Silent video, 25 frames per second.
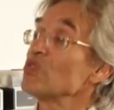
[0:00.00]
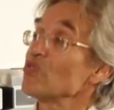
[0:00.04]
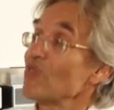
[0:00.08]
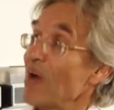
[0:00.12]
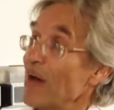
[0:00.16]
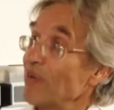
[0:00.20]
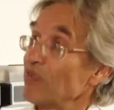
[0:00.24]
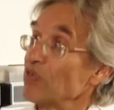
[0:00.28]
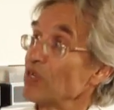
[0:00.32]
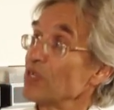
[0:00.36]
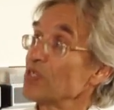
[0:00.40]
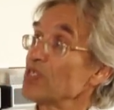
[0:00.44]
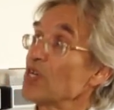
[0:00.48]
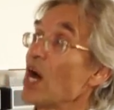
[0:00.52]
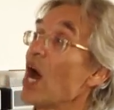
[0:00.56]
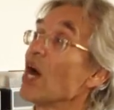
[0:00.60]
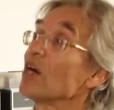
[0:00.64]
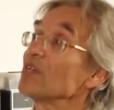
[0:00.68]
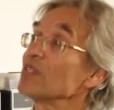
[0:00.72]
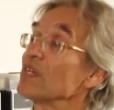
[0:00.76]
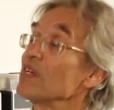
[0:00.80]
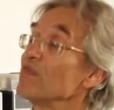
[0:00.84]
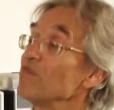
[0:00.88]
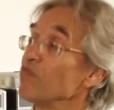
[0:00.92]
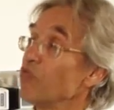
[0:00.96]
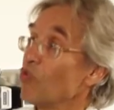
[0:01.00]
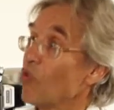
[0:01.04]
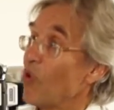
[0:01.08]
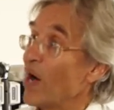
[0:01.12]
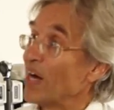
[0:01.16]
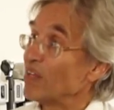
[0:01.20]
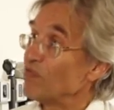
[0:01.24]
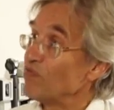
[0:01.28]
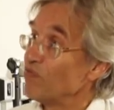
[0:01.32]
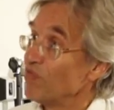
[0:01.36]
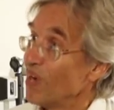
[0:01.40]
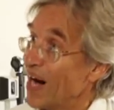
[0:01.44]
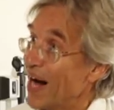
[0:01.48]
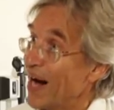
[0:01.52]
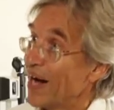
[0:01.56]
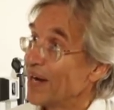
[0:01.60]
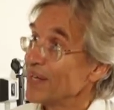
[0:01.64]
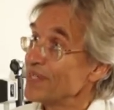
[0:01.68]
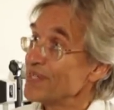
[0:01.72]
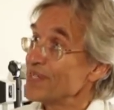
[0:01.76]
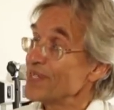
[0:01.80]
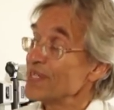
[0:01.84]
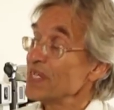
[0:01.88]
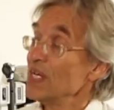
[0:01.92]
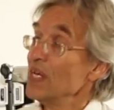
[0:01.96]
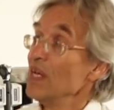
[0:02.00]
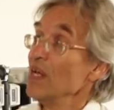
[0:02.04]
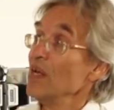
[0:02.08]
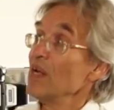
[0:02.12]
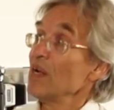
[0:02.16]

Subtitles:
travelers asking for advice